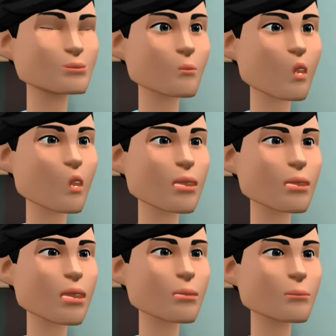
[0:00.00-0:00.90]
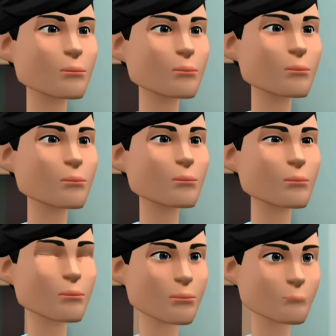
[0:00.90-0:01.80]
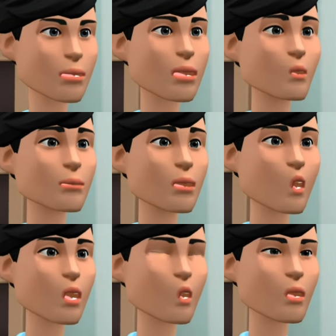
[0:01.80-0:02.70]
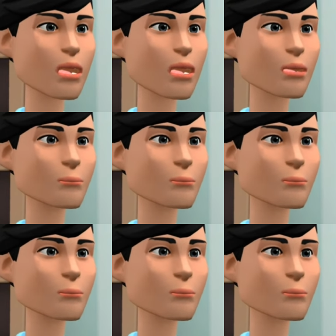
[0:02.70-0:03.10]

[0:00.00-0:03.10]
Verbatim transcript: All right, May I know about your health and